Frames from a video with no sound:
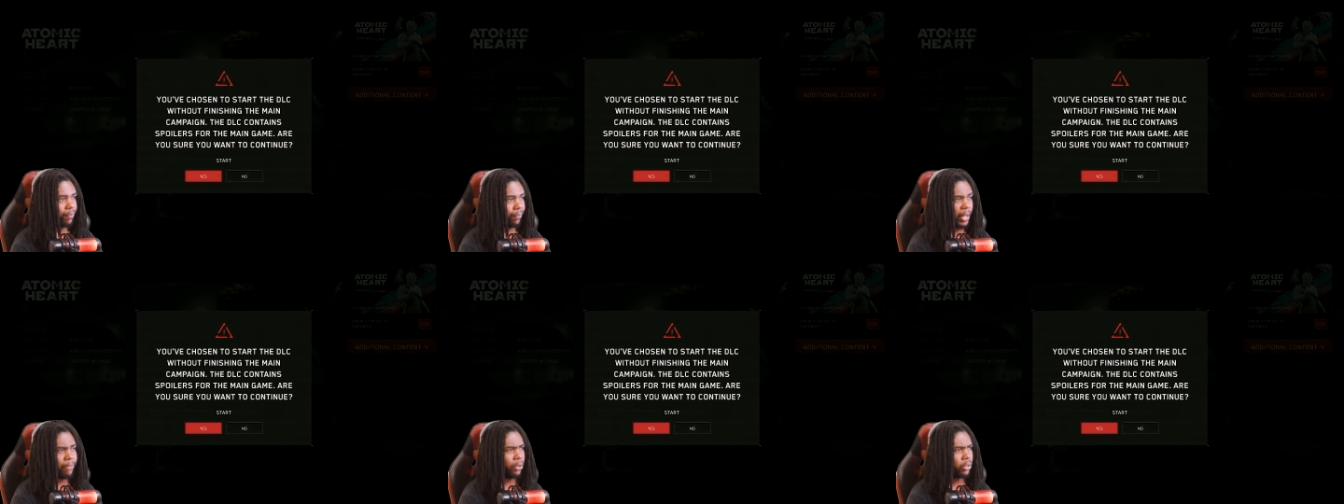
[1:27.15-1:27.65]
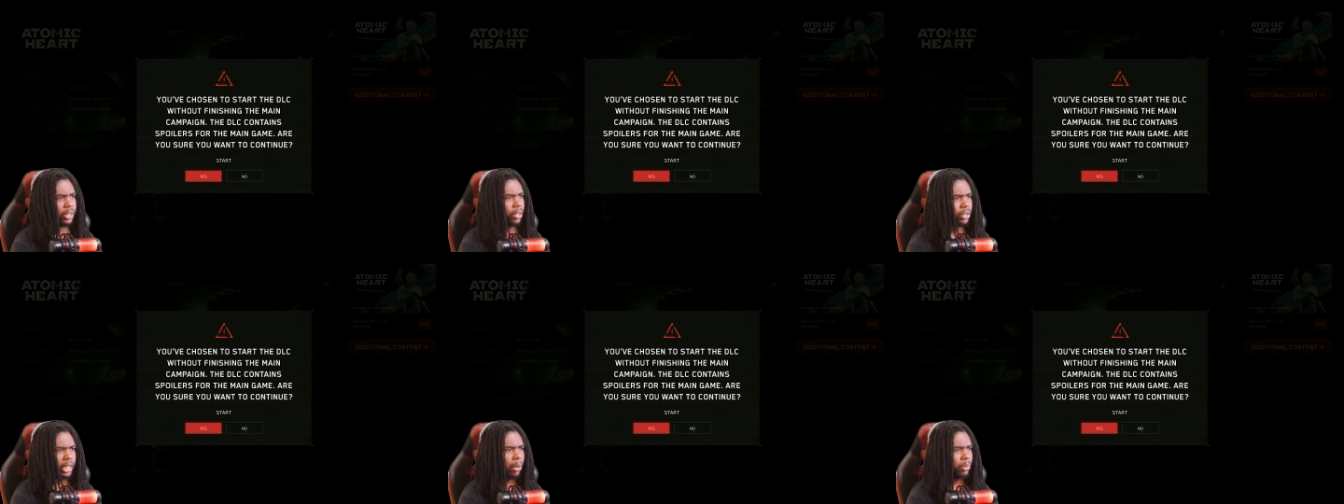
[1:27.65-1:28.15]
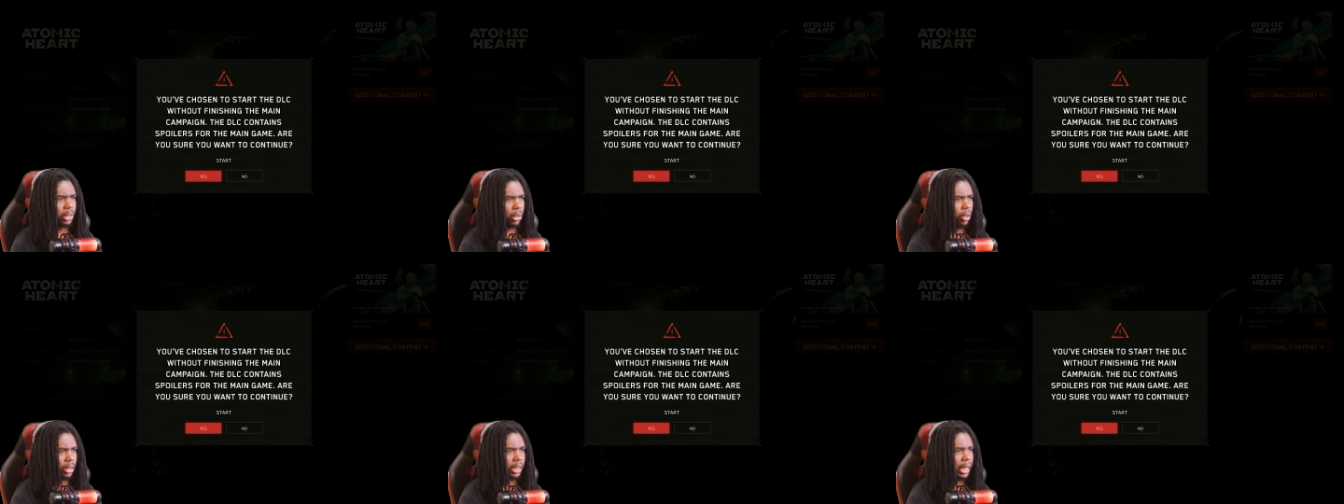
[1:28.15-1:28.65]
That first D L C, I was
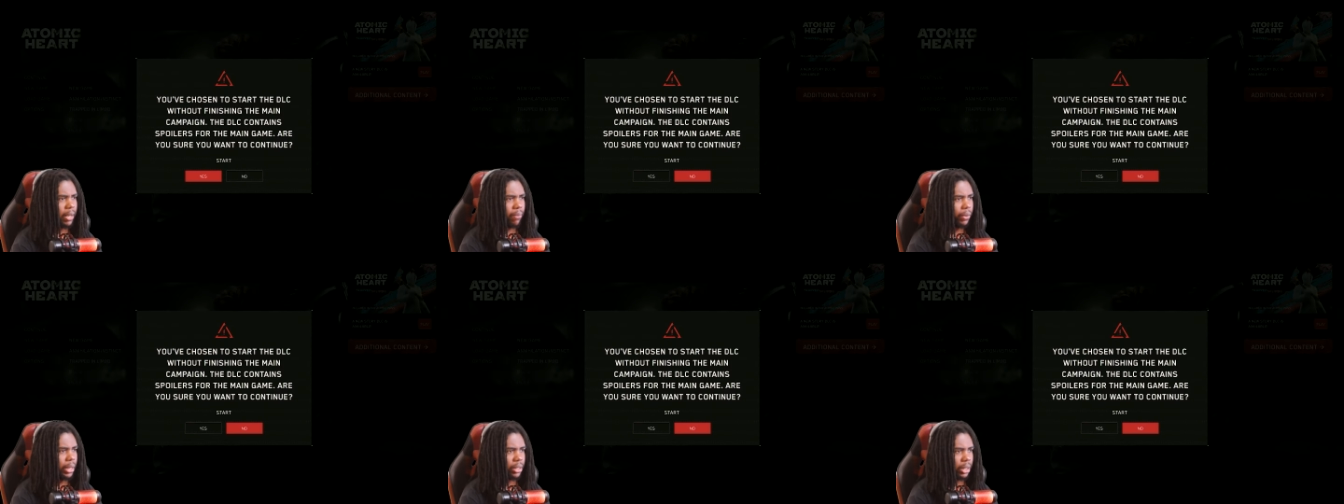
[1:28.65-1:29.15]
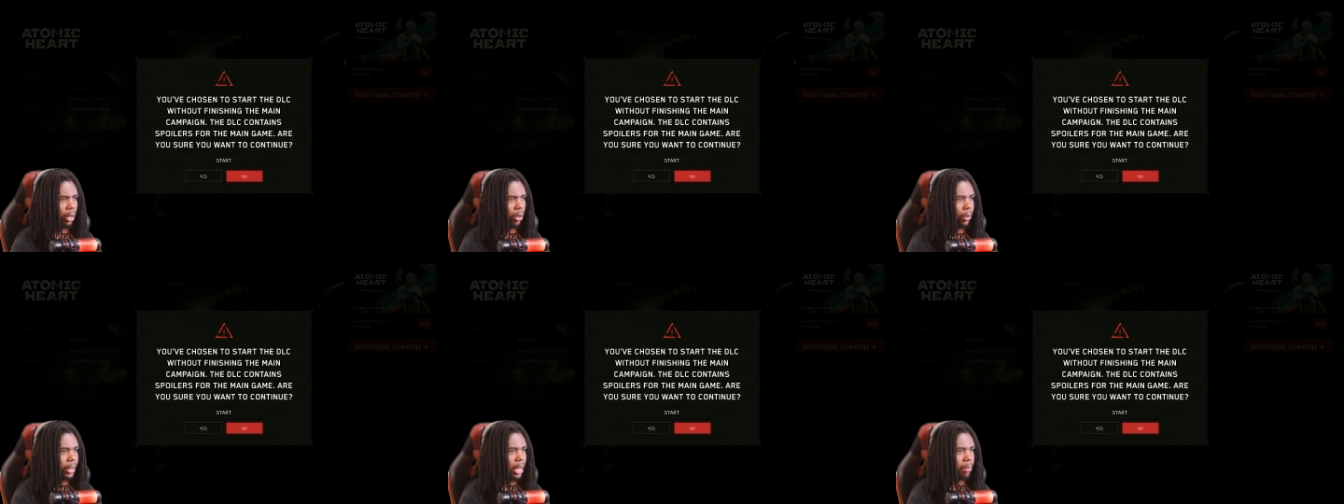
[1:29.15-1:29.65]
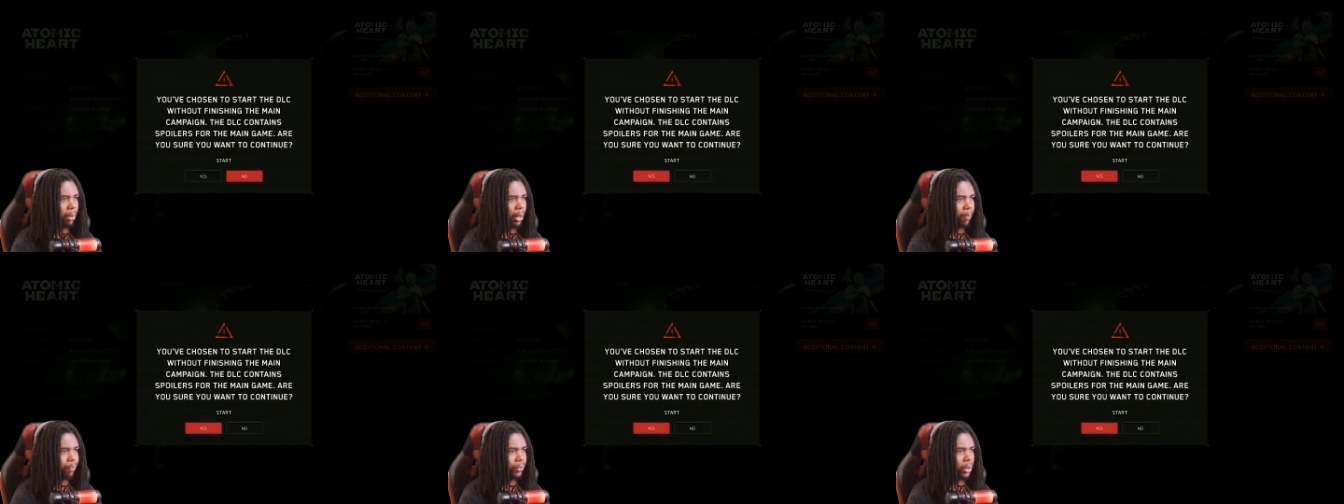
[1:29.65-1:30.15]
lost because I didn't finish it at all yet,
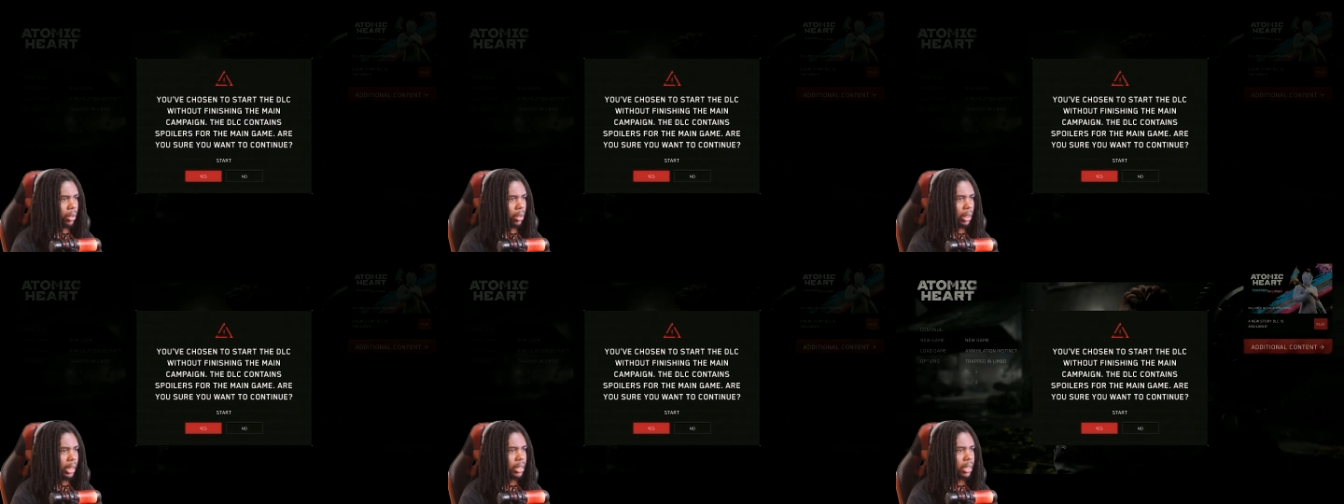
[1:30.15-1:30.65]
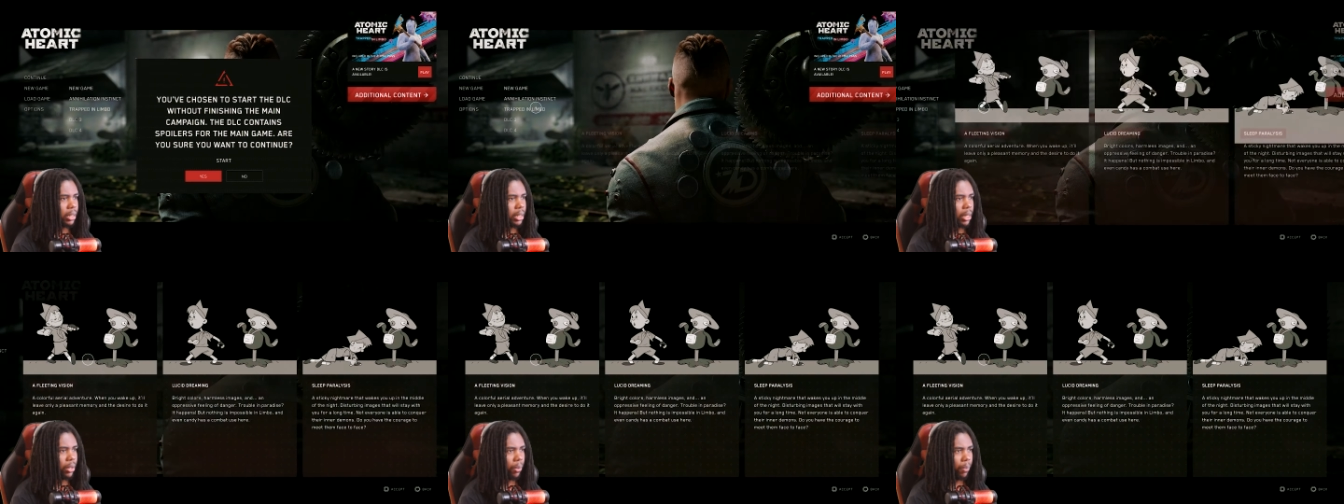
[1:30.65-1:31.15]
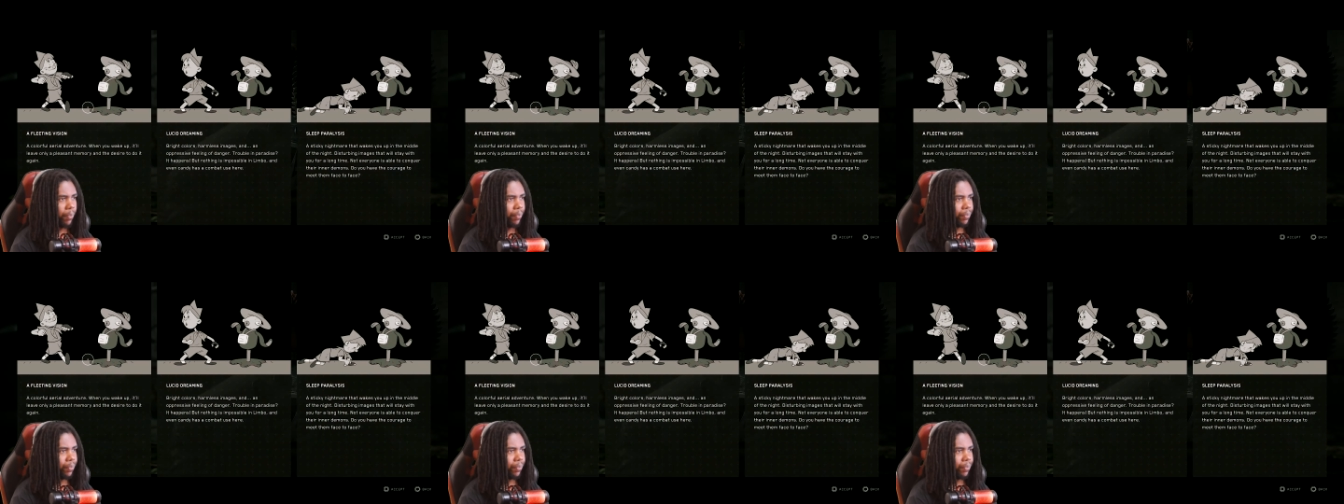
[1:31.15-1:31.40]
but let's continue.